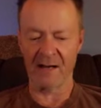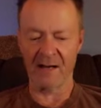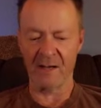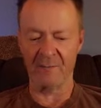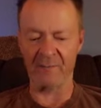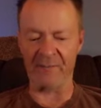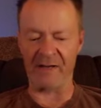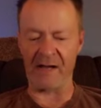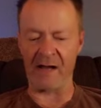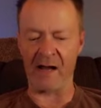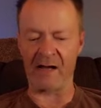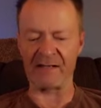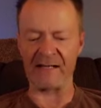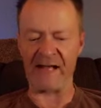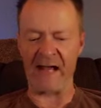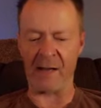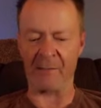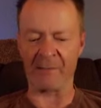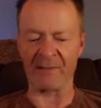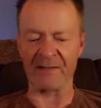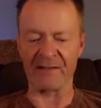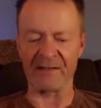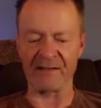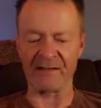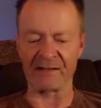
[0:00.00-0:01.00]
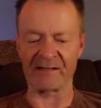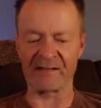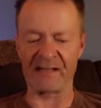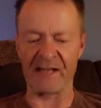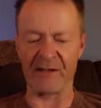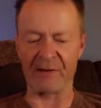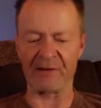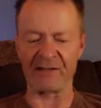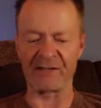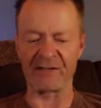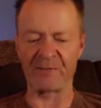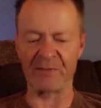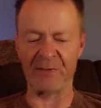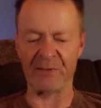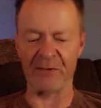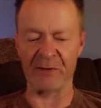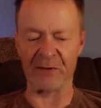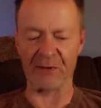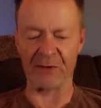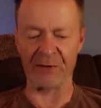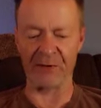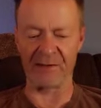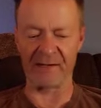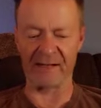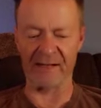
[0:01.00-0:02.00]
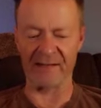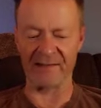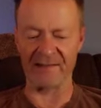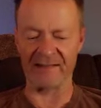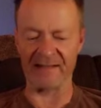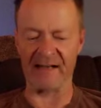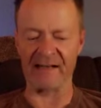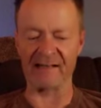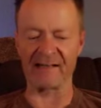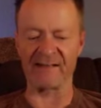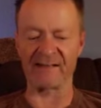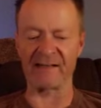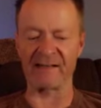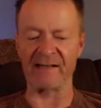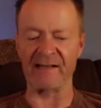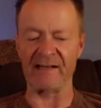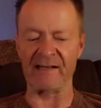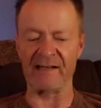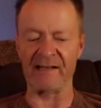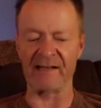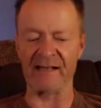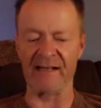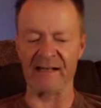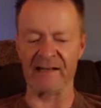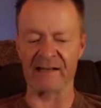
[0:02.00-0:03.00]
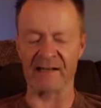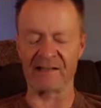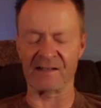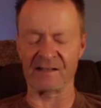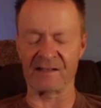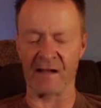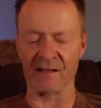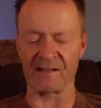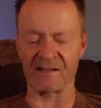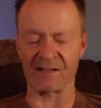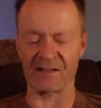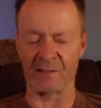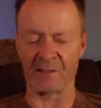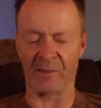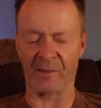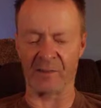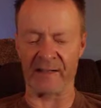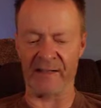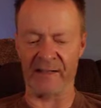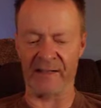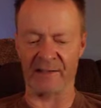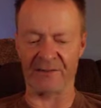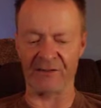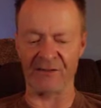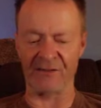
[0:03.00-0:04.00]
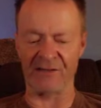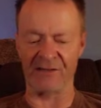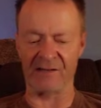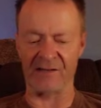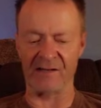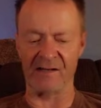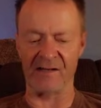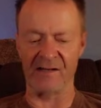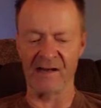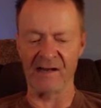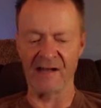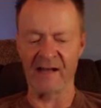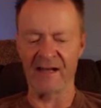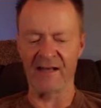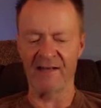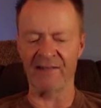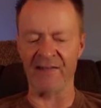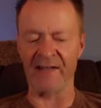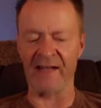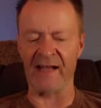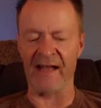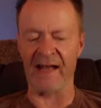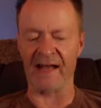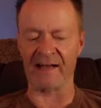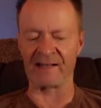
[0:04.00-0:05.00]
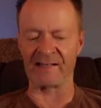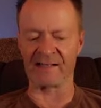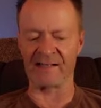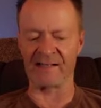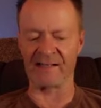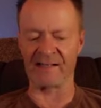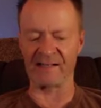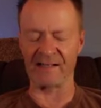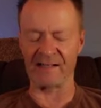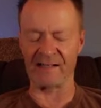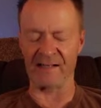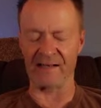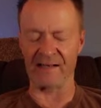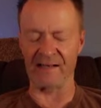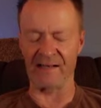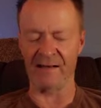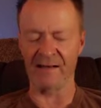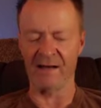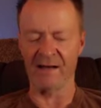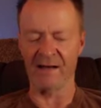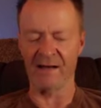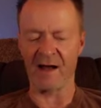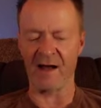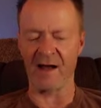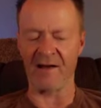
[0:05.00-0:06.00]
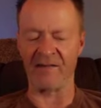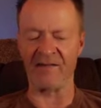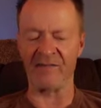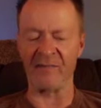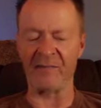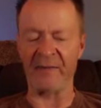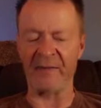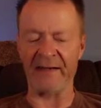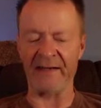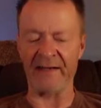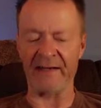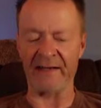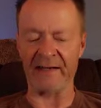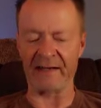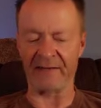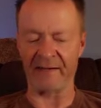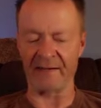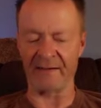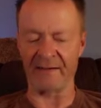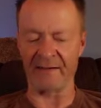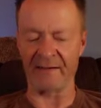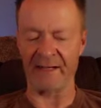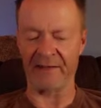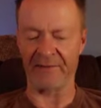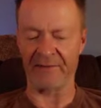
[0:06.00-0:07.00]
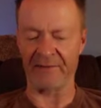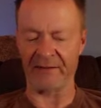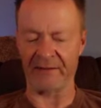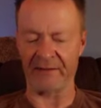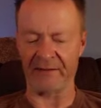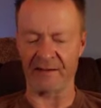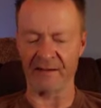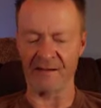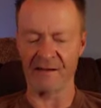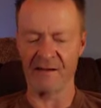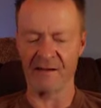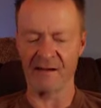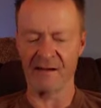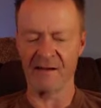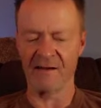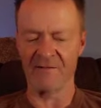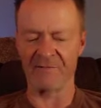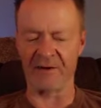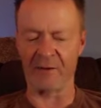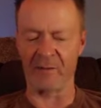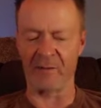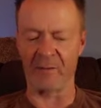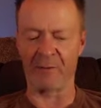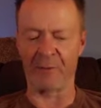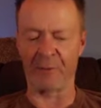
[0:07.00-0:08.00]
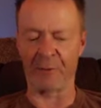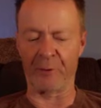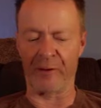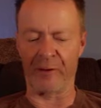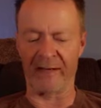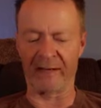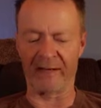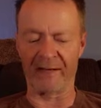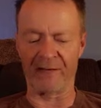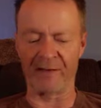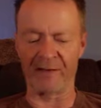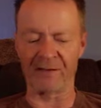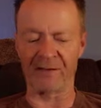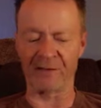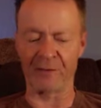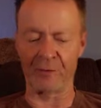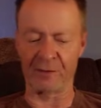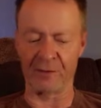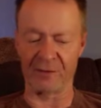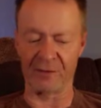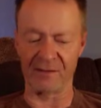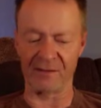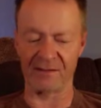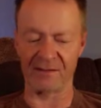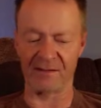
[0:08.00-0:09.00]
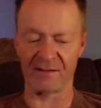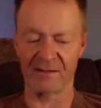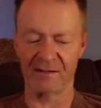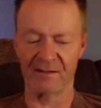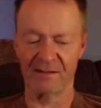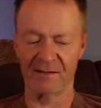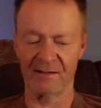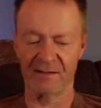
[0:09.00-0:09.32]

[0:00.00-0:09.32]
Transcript: Beyond happiness, there is pure intensity, inexhaustible energy, the ecstasy of being and giving from a perennial source.